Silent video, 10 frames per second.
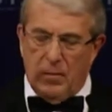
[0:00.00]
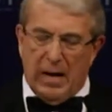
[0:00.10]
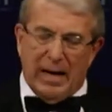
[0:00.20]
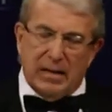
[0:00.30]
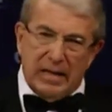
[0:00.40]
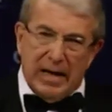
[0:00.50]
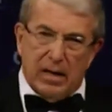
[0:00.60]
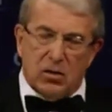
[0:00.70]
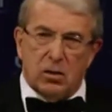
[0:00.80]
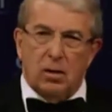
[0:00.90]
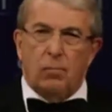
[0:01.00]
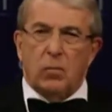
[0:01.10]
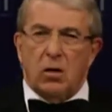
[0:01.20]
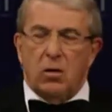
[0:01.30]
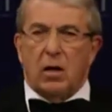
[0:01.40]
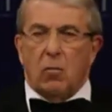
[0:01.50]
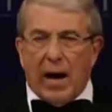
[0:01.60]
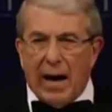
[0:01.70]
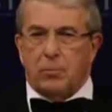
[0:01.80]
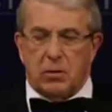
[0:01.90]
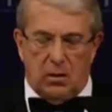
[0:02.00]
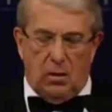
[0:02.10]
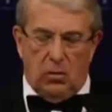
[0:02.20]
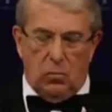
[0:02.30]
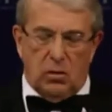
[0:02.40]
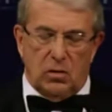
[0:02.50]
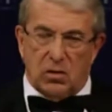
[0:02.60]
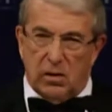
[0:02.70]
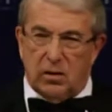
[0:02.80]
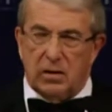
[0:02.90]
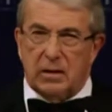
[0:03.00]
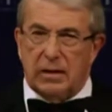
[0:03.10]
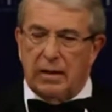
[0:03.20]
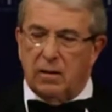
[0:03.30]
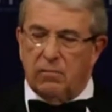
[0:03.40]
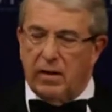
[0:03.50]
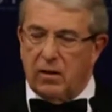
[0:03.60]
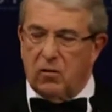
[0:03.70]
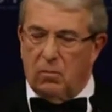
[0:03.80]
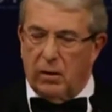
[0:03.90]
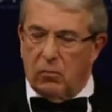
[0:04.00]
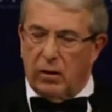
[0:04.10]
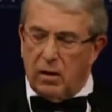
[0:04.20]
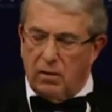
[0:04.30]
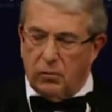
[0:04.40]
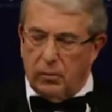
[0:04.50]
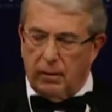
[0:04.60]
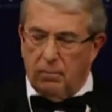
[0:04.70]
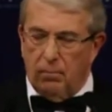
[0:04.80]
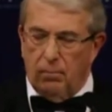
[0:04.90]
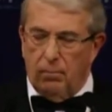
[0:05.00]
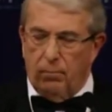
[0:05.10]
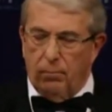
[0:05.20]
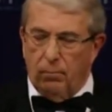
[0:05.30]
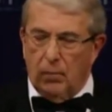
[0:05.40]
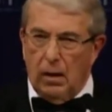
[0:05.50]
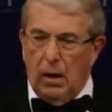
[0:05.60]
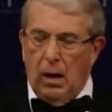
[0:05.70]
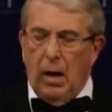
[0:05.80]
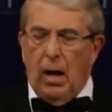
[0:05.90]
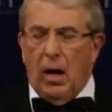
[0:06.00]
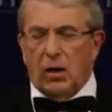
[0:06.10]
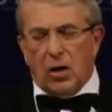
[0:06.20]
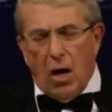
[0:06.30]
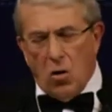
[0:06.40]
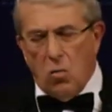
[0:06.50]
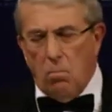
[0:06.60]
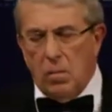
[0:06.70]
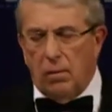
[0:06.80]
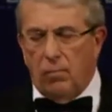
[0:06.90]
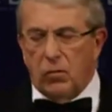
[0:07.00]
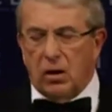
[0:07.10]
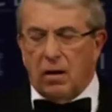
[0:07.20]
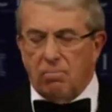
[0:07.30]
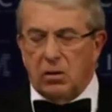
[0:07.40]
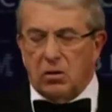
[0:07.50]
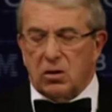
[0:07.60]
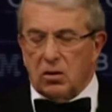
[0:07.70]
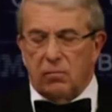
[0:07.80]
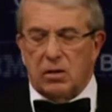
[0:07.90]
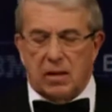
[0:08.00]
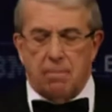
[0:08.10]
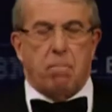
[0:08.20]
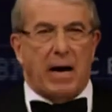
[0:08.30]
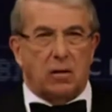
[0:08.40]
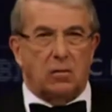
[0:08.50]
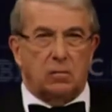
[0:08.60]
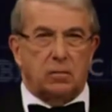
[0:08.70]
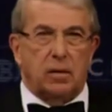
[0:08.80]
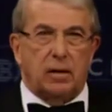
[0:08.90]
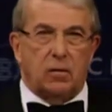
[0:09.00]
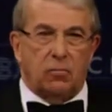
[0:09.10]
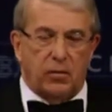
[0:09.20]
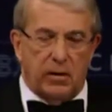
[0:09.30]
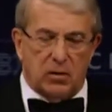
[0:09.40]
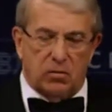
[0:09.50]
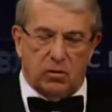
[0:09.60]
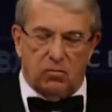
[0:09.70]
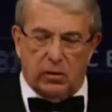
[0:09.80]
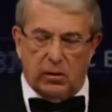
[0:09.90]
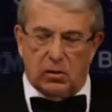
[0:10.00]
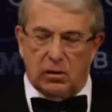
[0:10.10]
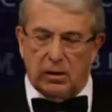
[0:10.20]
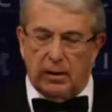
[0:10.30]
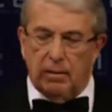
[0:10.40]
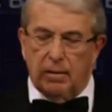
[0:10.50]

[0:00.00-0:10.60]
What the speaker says: and yet no absolute certainty of economic recovery. At home, the government has obviously battled in the face of adversity,